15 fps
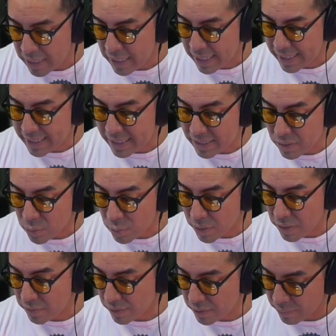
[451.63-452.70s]
I get
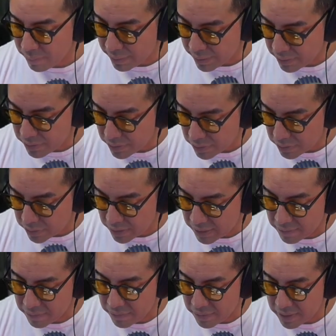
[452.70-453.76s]
12 compared to the
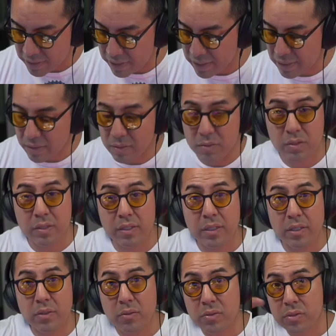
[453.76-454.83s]
infinity, those
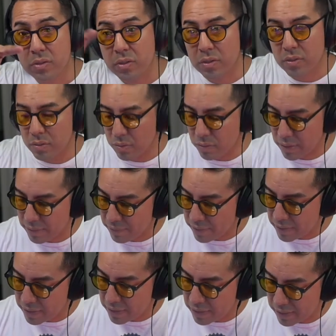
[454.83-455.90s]
little circle
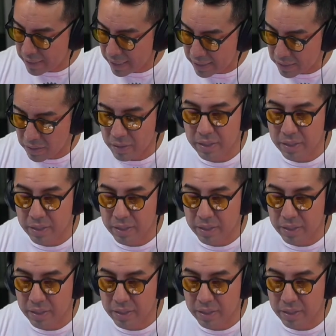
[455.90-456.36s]
infinity icon